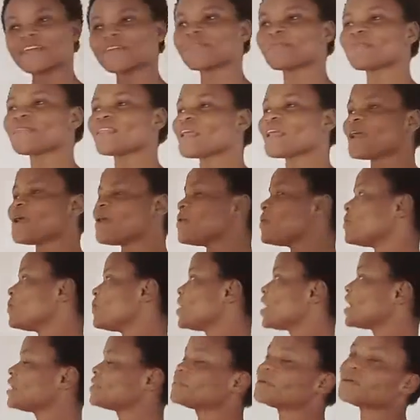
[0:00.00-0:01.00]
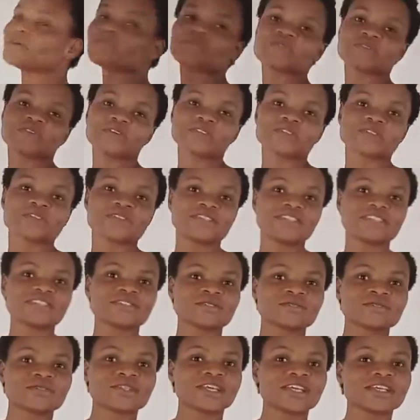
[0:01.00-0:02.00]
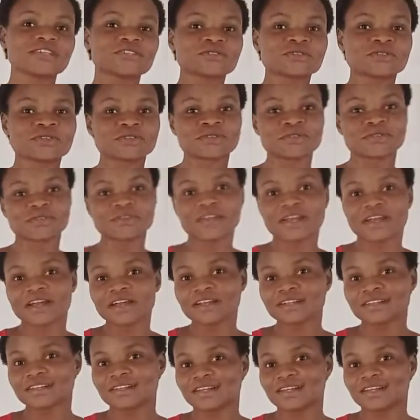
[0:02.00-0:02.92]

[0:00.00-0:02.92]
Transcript: We are done for today's tutorial class.